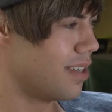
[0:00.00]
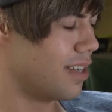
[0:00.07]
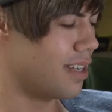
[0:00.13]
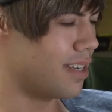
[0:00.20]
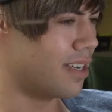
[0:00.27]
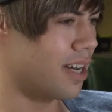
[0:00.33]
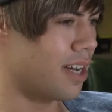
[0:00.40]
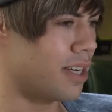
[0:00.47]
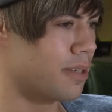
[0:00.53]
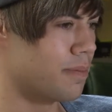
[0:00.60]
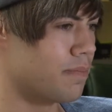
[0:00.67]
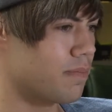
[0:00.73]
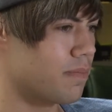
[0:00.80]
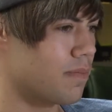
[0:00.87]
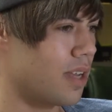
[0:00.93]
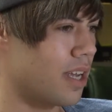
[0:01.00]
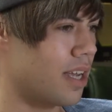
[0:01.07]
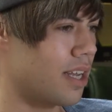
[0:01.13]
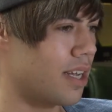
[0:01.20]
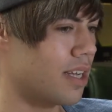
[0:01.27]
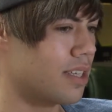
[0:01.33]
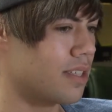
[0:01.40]
and um,
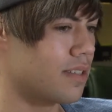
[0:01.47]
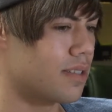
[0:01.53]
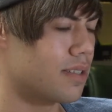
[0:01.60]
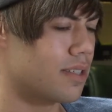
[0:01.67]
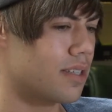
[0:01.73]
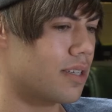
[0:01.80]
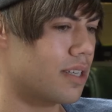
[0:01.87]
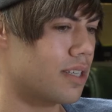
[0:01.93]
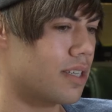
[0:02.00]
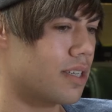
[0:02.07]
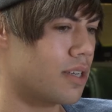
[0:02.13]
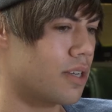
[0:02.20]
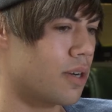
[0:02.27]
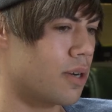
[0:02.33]
and you